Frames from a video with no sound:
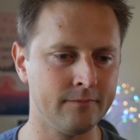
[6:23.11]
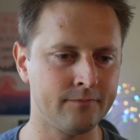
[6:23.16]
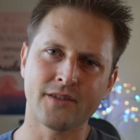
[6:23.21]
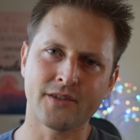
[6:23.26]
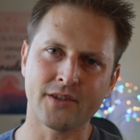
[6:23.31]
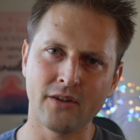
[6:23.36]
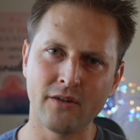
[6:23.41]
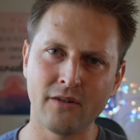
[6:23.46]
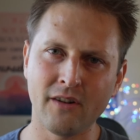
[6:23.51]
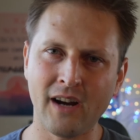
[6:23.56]

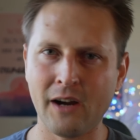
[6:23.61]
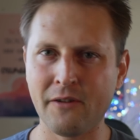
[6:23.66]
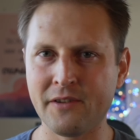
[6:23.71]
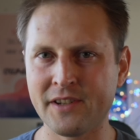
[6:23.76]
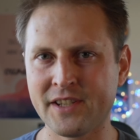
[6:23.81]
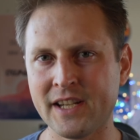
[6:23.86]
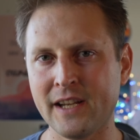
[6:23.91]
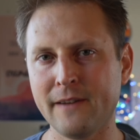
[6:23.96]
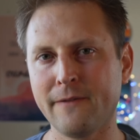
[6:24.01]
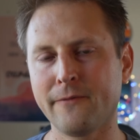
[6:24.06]
So I
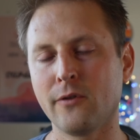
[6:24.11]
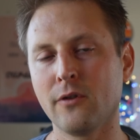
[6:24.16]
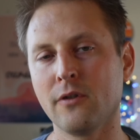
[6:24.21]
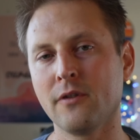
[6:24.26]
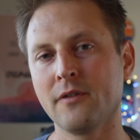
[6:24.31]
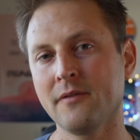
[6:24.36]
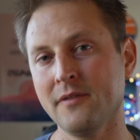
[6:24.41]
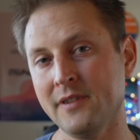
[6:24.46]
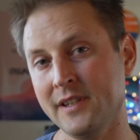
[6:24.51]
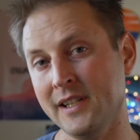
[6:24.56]
would say
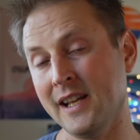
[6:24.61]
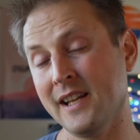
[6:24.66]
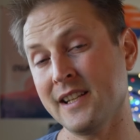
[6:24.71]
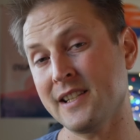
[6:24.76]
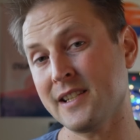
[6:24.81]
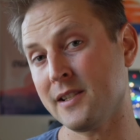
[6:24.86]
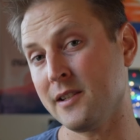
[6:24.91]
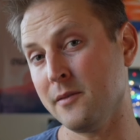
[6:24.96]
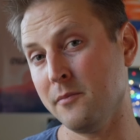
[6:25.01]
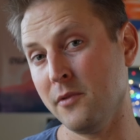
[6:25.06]
for,
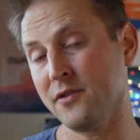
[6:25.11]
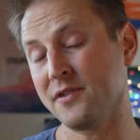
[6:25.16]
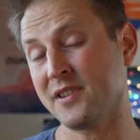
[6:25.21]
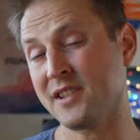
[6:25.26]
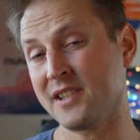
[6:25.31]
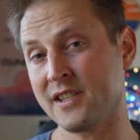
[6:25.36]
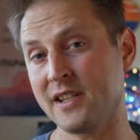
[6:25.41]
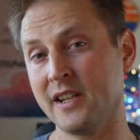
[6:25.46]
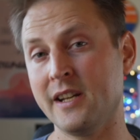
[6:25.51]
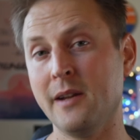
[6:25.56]
yes, the
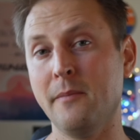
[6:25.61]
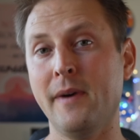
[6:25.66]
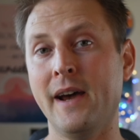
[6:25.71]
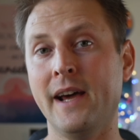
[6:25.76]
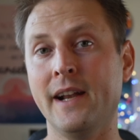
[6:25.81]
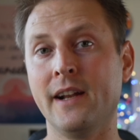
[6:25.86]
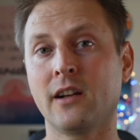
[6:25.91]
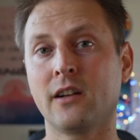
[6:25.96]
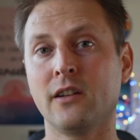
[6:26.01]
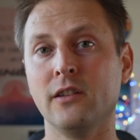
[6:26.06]
most
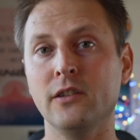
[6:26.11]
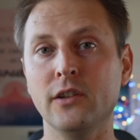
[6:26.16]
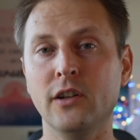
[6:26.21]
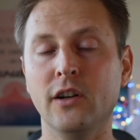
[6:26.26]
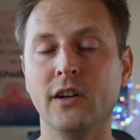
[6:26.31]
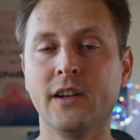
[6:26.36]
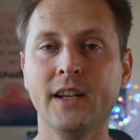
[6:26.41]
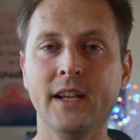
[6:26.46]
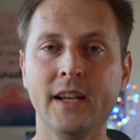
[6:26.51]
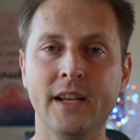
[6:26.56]
cinematic
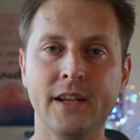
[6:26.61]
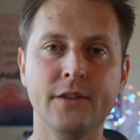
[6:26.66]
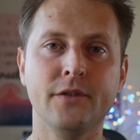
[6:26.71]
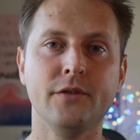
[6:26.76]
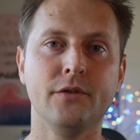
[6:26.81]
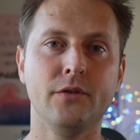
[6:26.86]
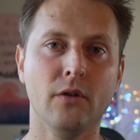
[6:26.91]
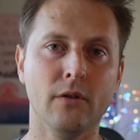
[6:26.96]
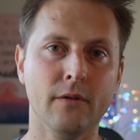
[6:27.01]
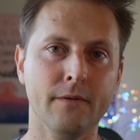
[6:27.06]
look
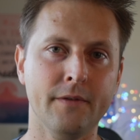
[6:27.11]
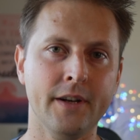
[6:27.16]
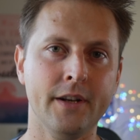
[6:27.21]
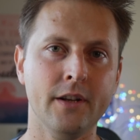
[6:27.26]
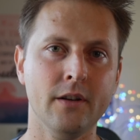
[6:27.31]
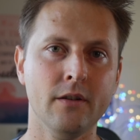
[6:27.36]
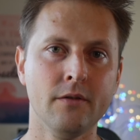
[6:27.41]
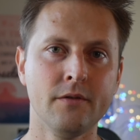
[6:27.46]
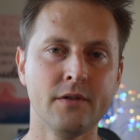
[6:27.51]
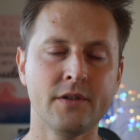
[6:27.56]
in your
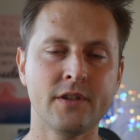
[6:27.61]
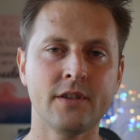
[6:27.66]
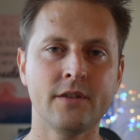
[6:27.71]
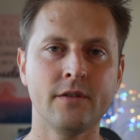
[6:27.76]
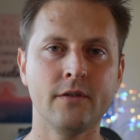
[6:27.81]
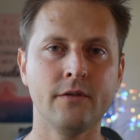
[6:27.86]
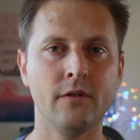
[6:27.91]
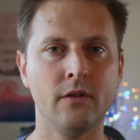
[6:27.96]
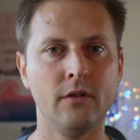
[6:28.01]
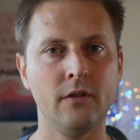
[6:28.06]
videos,
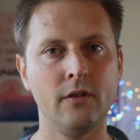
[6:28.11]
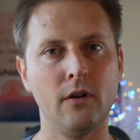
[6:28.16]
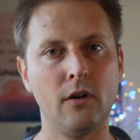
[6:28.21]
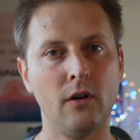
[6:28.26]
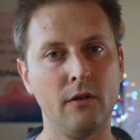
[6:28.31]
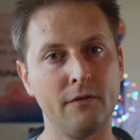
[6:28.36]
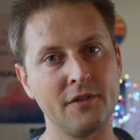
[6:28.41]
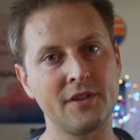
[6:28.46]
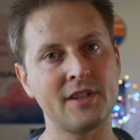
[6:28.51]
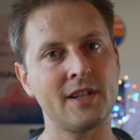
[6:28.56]

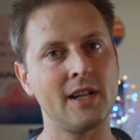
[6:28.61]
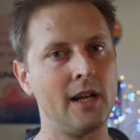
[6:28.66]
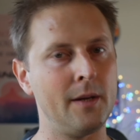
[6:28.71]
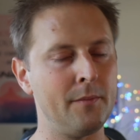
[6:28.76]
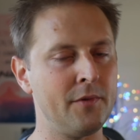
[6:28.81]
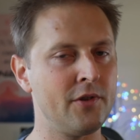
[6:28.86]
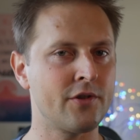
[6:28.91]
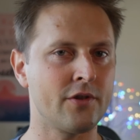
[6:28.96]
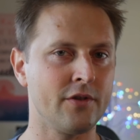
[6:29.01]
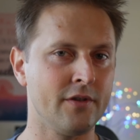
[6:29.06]
over
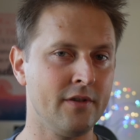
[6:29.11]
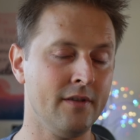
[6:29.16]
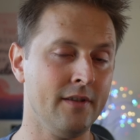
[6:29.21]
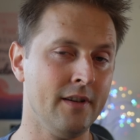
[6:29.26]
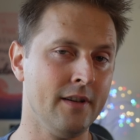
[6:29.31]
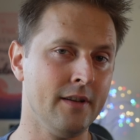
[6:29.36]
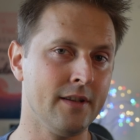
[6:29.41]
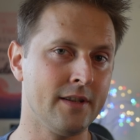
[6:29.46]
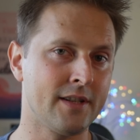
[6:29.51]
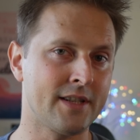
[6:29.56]
time you should
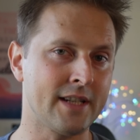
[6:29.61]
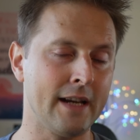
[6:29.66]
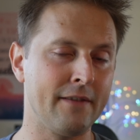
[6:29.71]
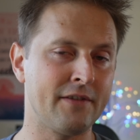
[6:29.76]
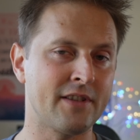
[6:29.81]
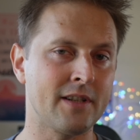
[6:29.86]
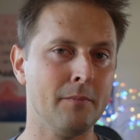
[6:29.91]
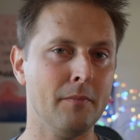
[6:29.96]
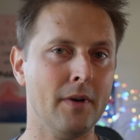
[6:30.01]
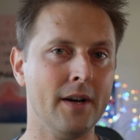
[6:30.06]
save
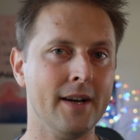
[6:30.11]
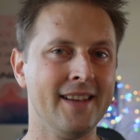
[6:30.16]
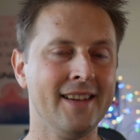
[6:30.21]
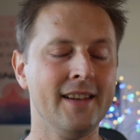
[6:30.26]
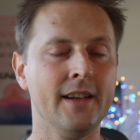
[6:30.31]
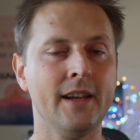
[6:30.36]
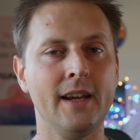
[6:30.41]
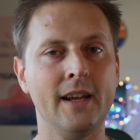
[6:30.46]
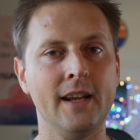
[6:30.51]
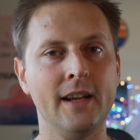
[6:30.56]
some
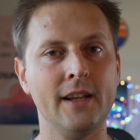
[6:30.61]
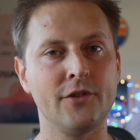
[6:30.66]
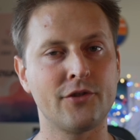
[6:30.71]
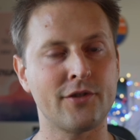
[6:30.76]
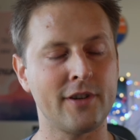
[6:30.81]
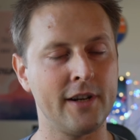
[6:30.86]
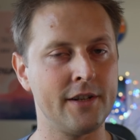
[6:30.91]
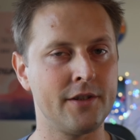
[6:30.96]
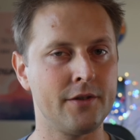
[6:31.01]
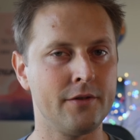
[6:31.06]
money and
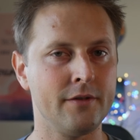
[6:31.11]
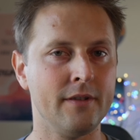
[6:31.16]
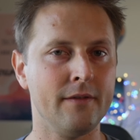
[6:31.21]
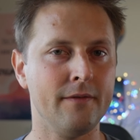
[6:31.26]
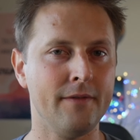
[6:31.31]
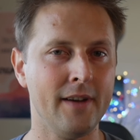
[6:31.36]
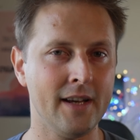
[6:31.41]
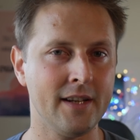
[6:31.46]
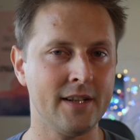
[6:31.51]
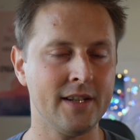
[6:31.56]
try to
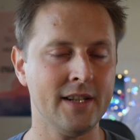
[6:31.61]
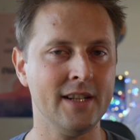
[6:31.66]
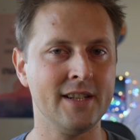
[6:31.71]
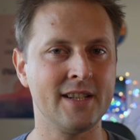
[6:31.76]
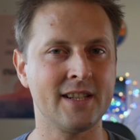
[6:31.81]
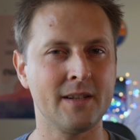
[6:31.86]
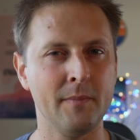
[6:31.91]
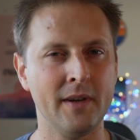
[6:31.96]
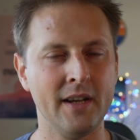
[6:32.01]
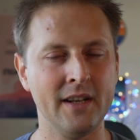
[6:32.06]
invest in
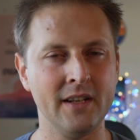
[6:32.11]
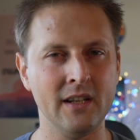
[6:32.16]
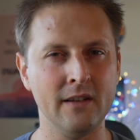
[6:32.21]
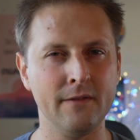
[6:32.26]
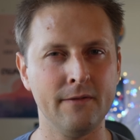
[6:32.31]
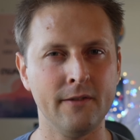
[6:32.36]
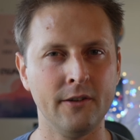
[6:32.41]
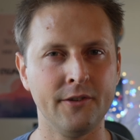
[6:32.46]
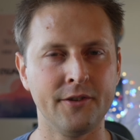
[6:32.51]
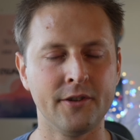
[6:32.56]
some ND
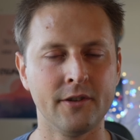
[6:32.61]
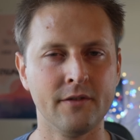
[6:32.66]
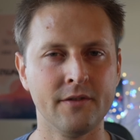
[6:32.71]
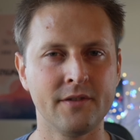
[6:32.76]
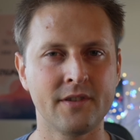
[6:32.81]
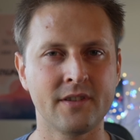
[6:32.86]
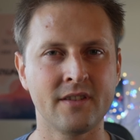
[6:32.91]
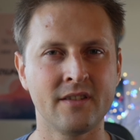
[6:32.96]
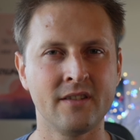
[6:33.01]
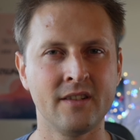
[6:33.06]

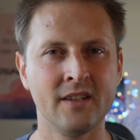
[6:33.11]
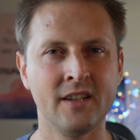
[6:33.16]
filters.